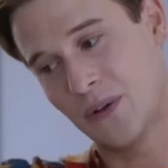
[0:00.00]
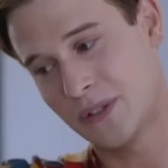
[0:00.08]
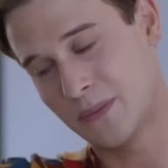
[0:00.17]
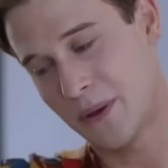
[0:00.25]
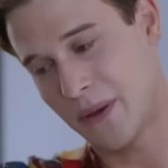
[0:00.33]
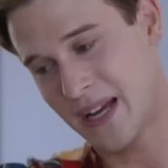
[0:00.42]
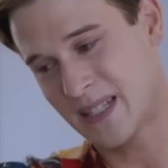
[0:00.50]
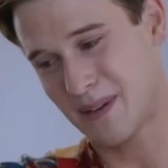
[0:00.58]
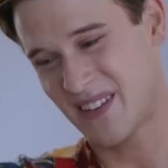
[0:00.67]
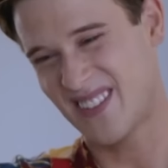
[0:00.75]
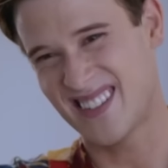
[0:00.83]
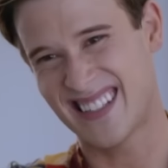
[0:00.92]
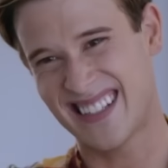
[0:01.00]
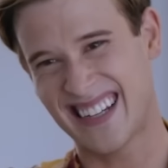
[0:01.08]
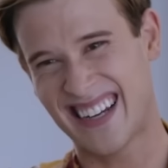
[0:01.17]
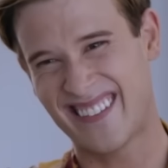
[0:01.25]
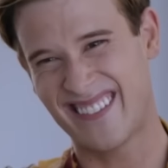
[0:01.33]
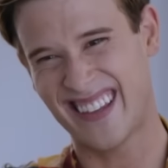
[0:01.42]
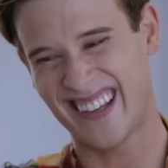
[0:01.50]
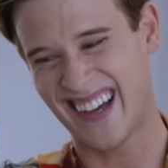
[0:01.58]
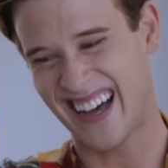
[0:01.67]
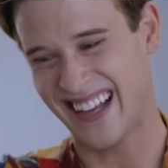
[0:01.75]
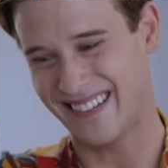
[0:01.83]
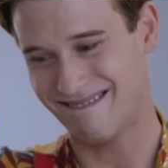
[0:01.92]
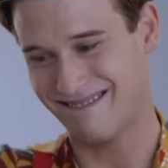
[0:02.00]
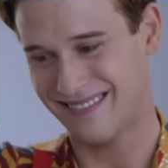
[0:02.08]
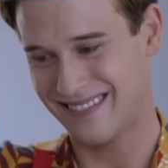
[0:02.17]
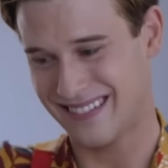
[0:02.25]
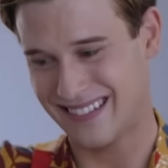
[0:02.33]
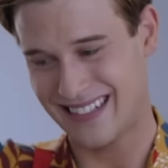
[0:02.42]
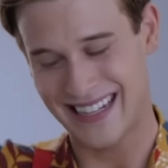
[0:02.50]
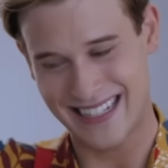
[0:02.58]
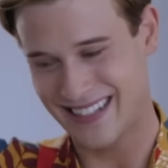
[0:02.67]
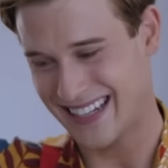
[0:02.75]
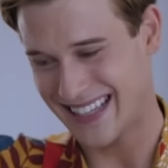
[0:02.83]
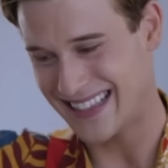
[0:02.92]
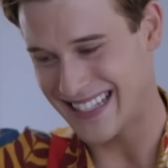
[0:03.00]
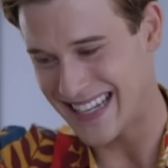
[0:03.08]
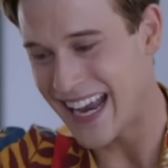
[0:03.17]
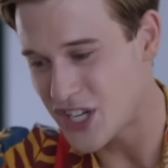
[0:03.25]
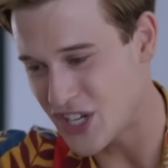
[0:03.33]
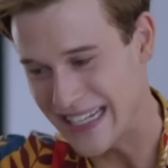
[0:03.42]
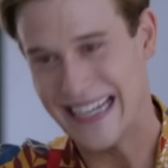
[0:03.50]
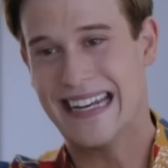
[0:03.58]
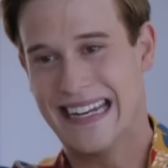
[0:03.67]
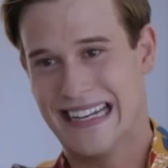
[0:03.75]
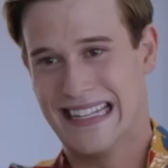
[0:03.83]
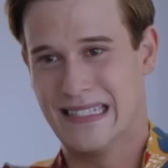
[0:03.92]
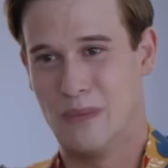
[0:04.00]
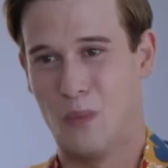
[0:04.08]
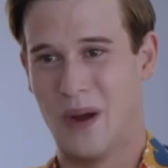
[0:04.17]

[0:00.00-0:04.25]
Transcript: then the older brother aspect feels like it kind of either got it didn't get the attention it needed in